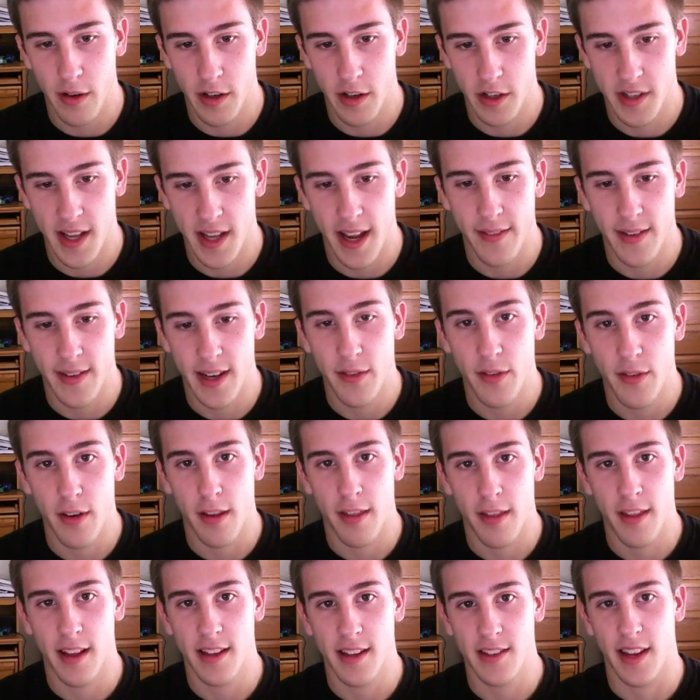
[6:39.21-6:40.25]
You just have different
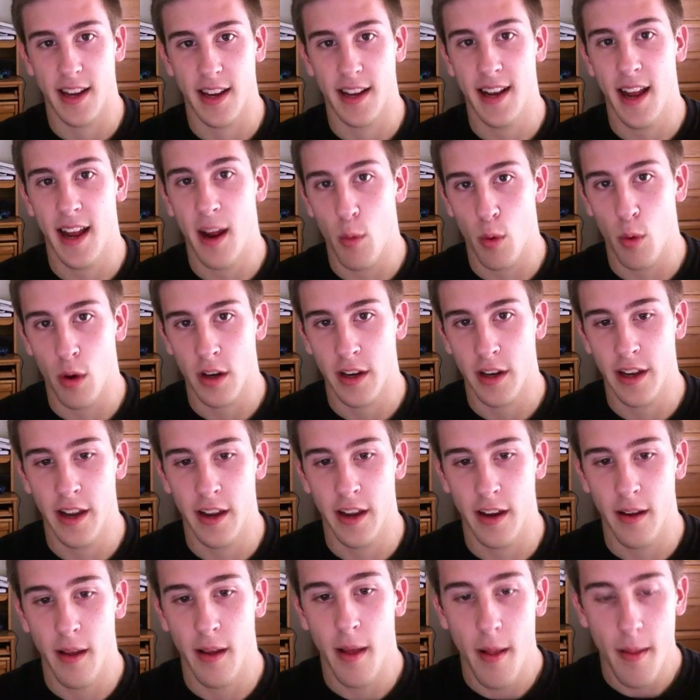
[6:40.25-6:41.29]
things like
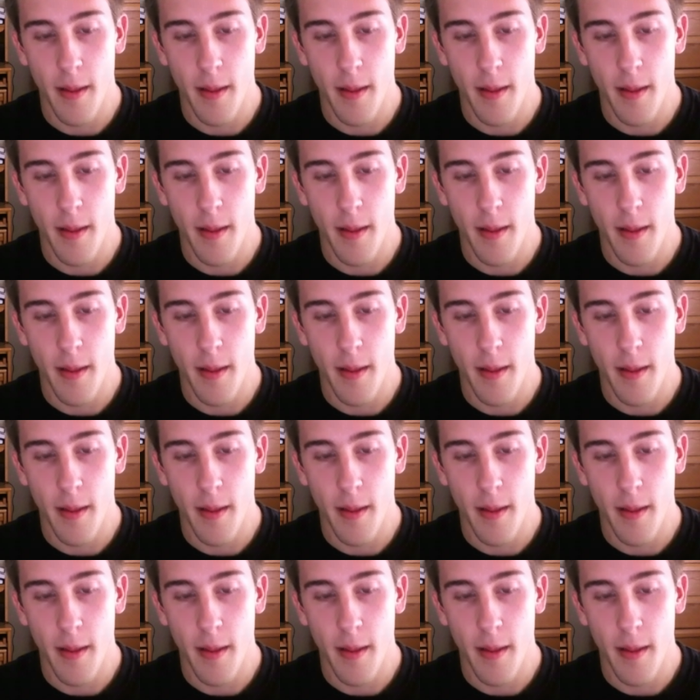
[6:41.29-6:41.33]
networking,